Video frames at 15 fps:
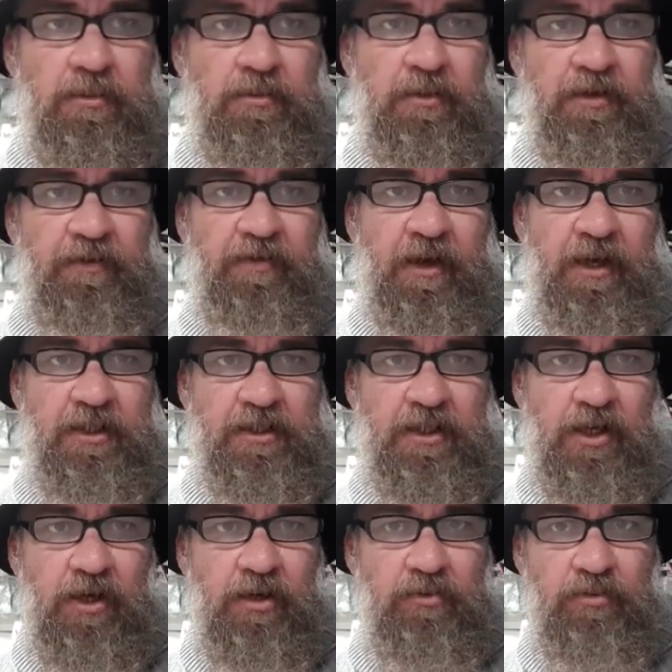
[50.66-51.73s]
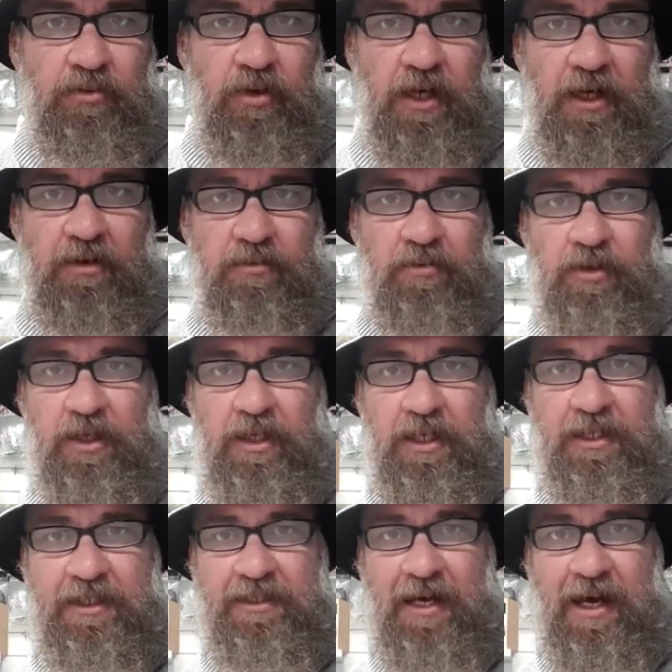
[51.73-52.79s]
My phone's gone like
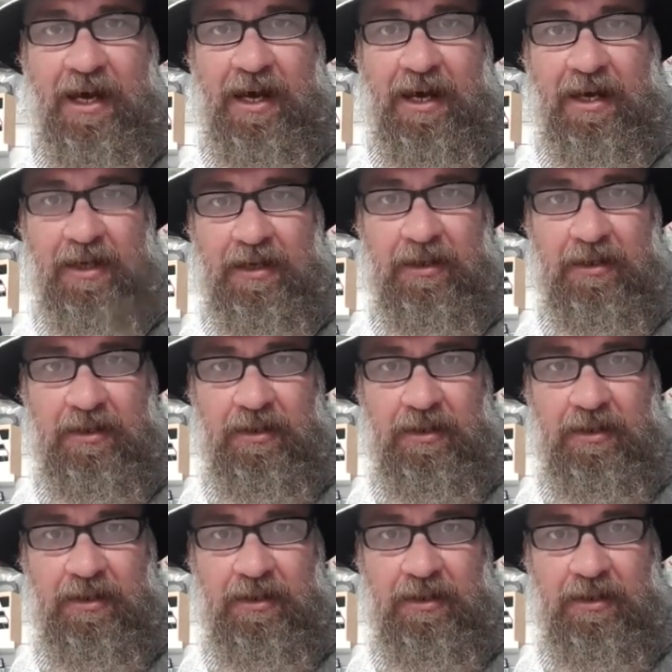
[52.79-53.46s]
really dark.